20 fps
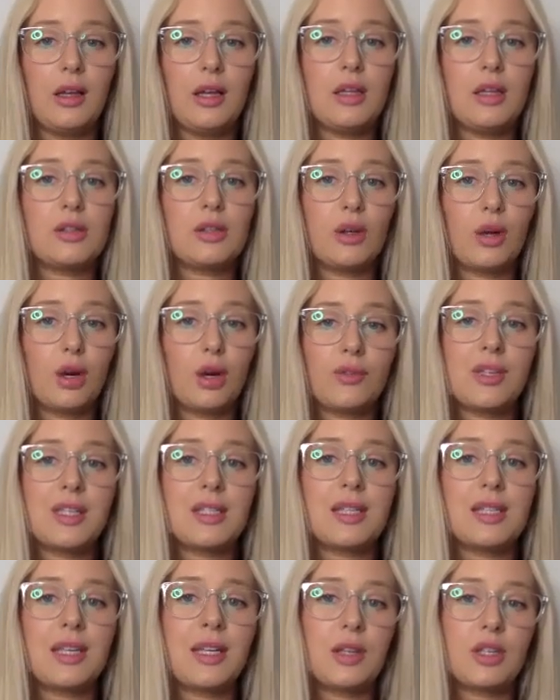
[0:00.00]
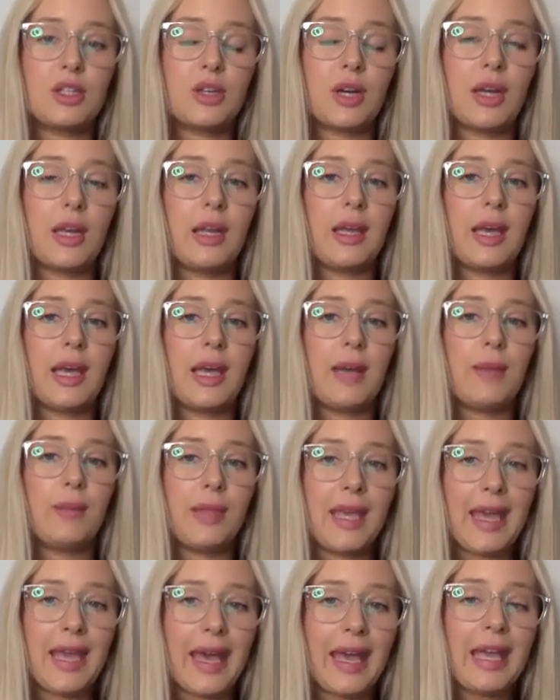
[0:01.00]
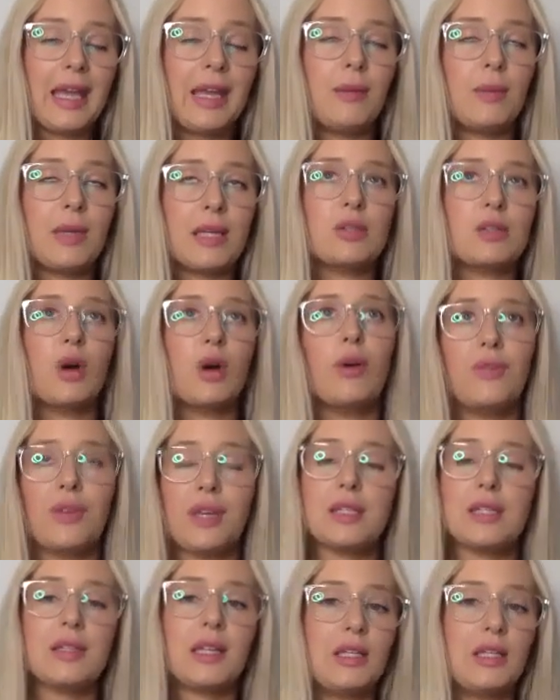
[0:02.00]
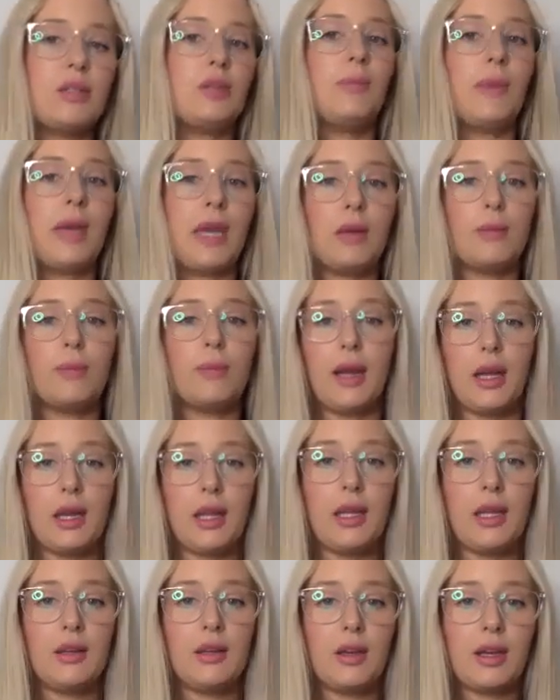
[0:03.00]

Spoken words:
So obviously in the trading game, the aim is obviously to make money.